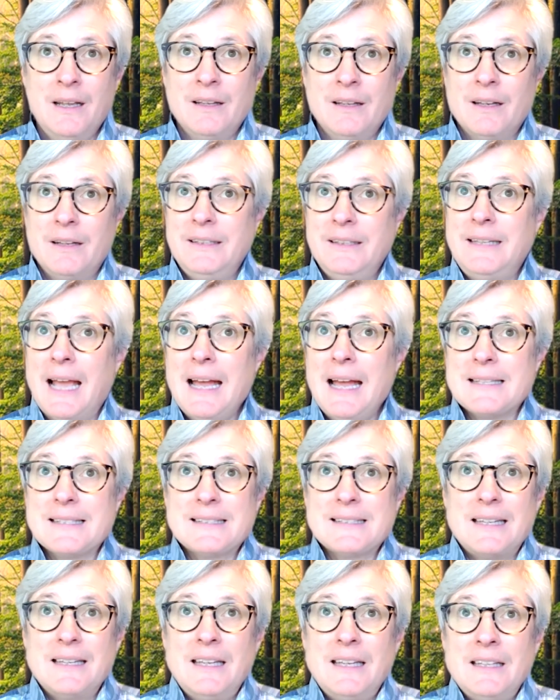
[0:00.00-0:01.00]

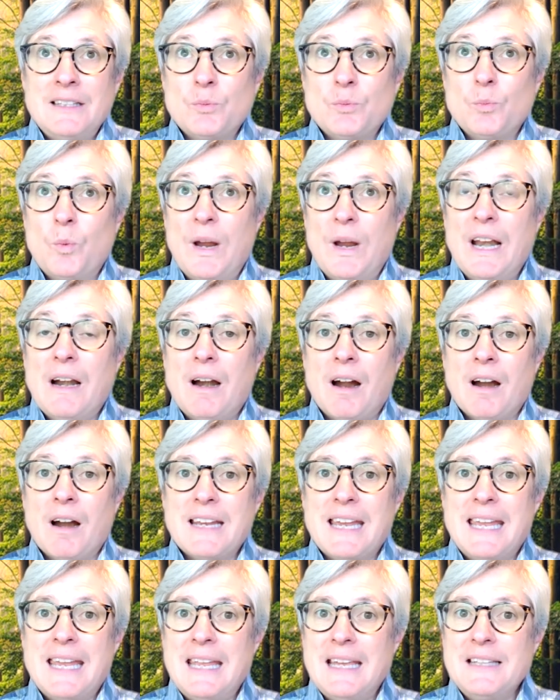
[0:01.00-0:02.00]
yes, it's where our
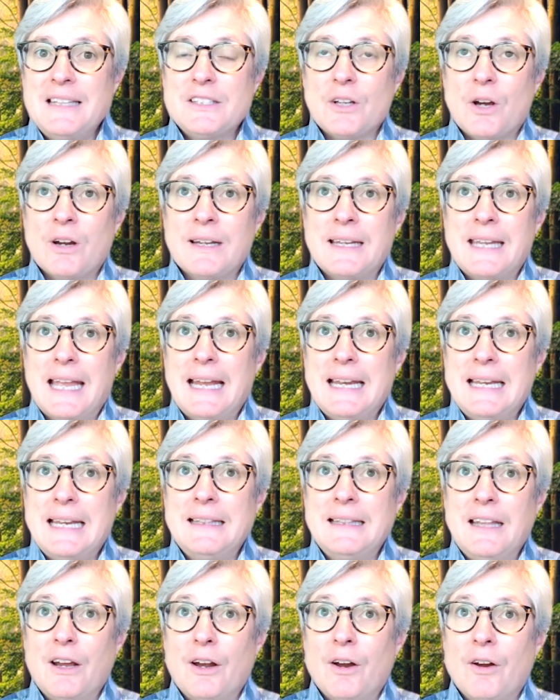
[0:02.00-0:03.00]
kids are
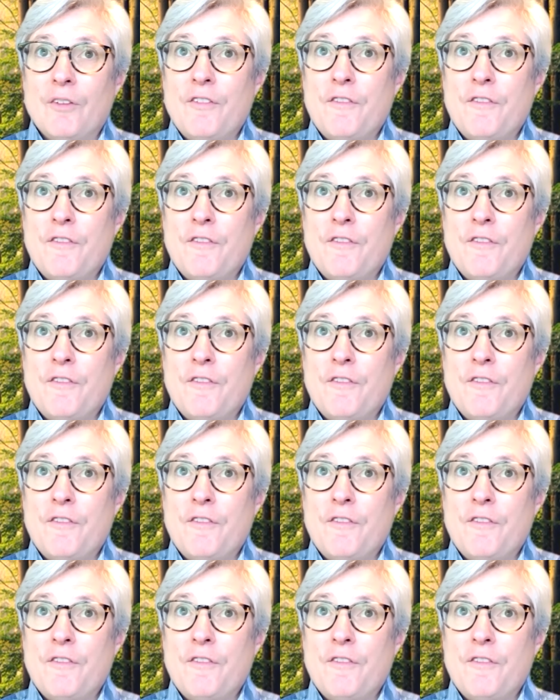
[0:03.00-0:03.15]
getting their